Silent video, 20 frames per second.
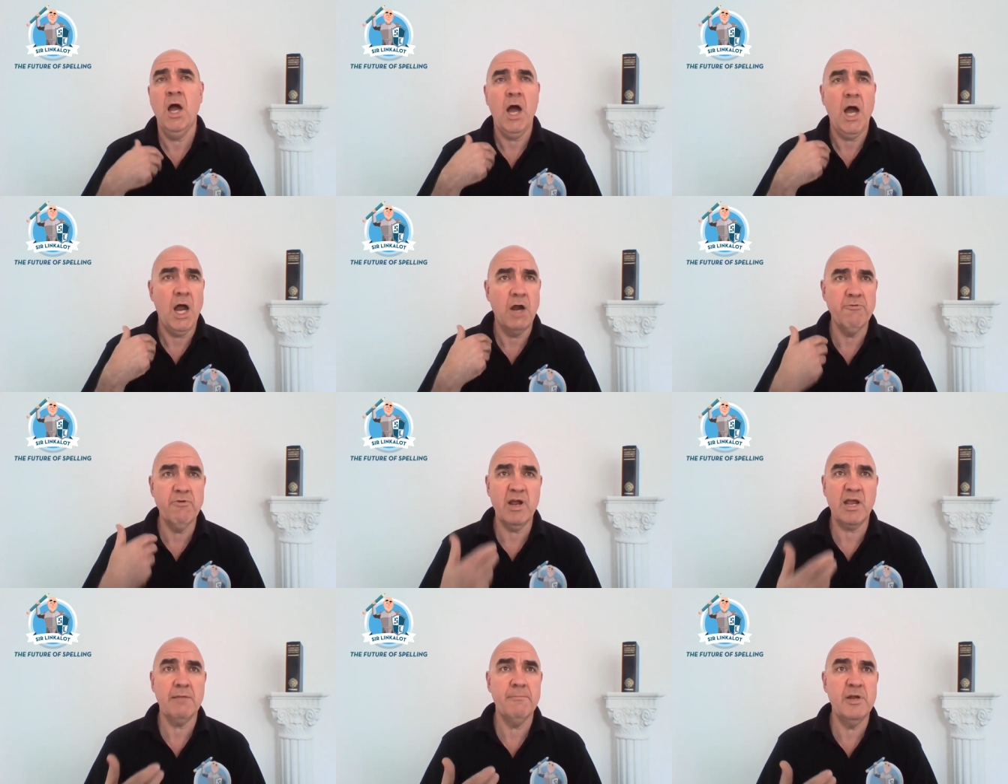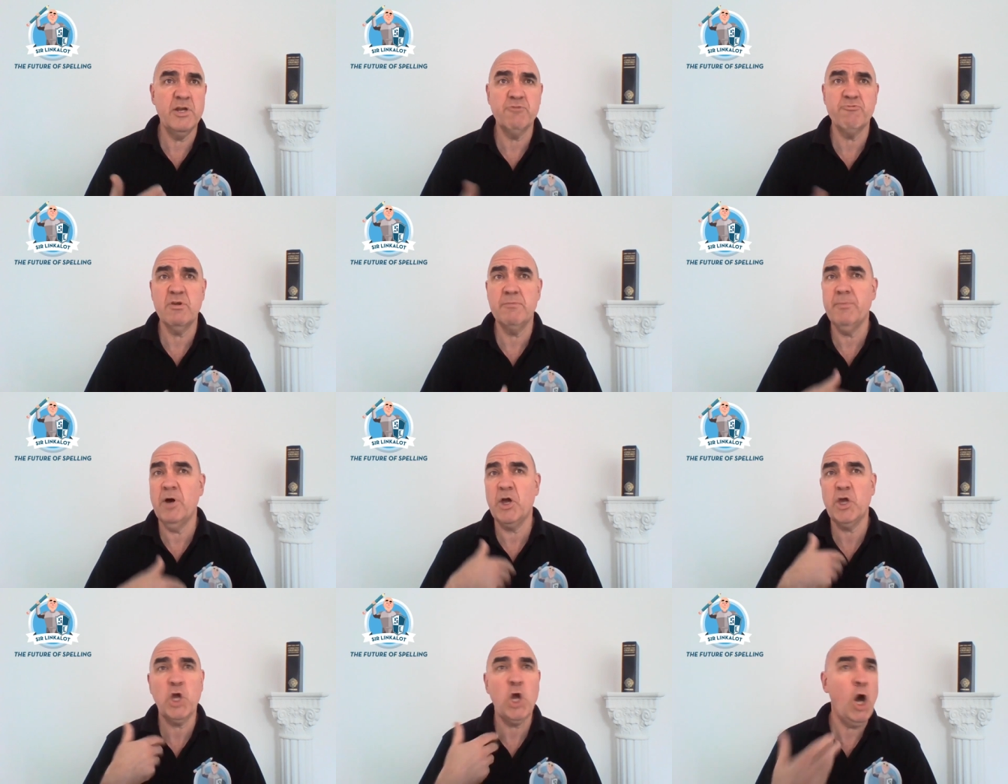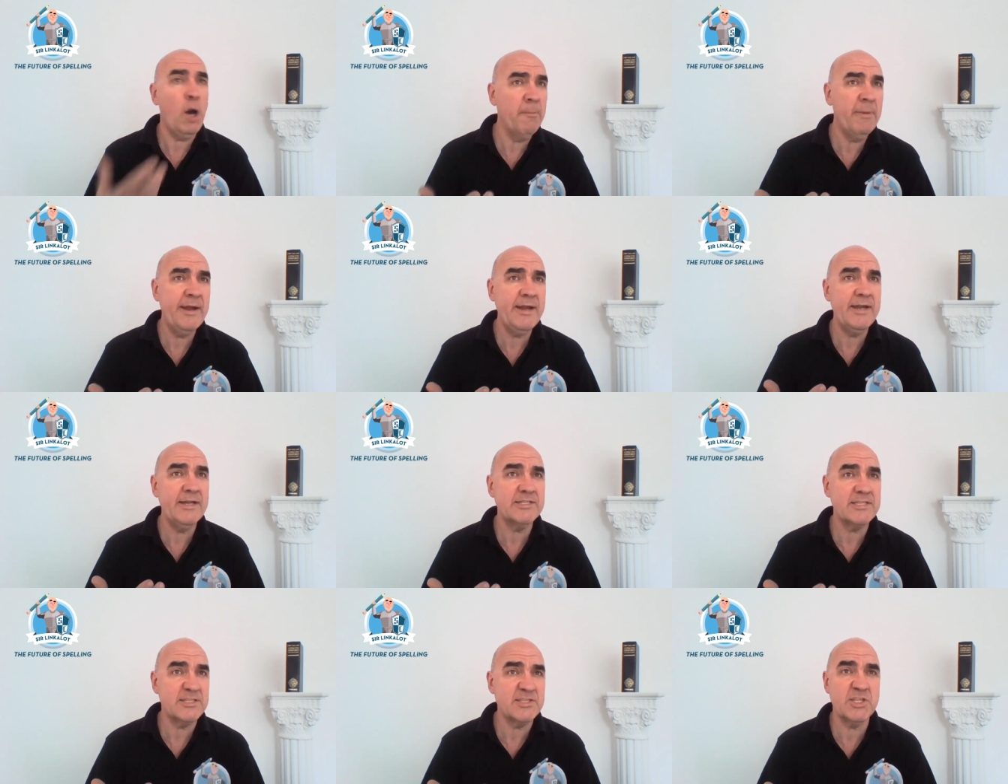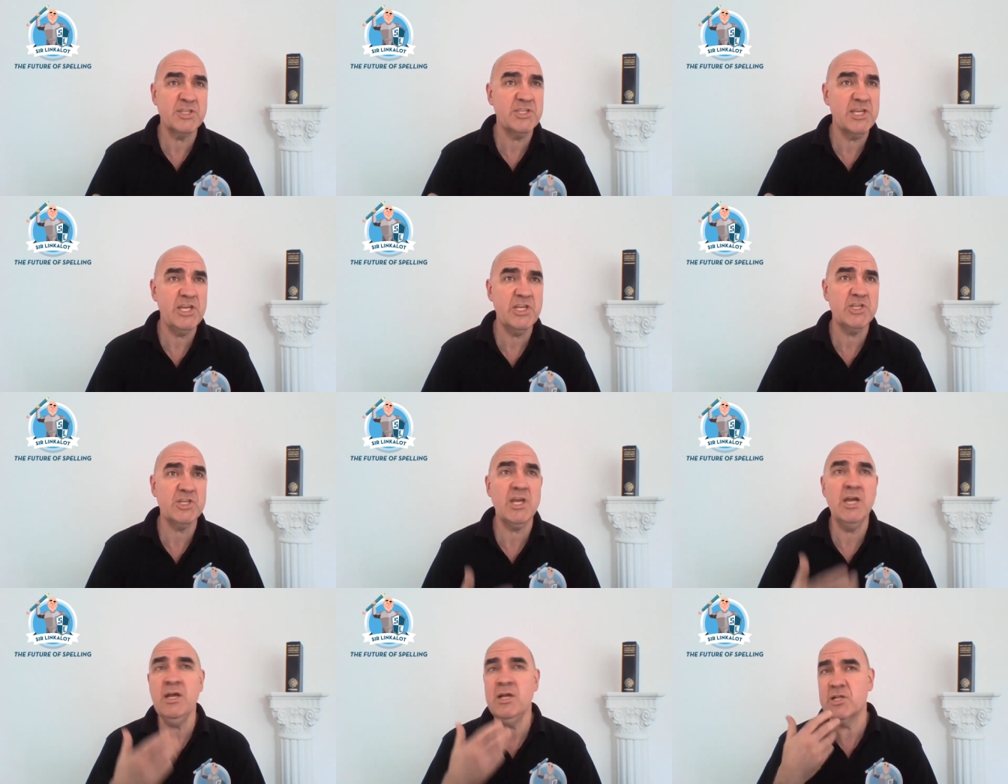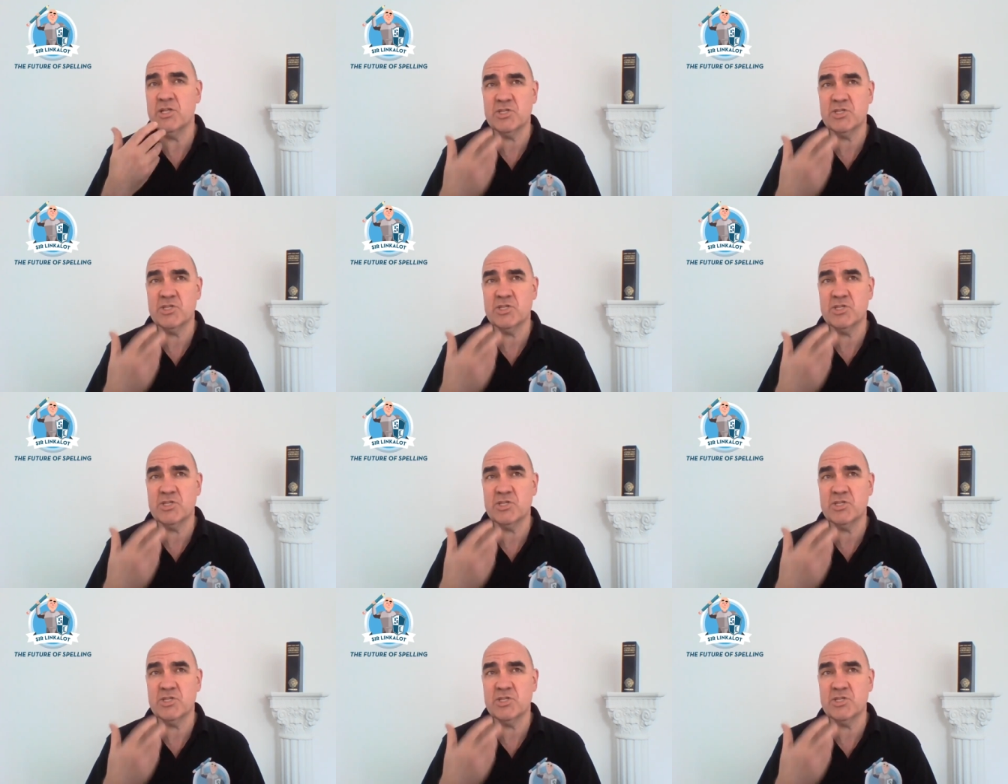I recommend you read my comments, says the teacher,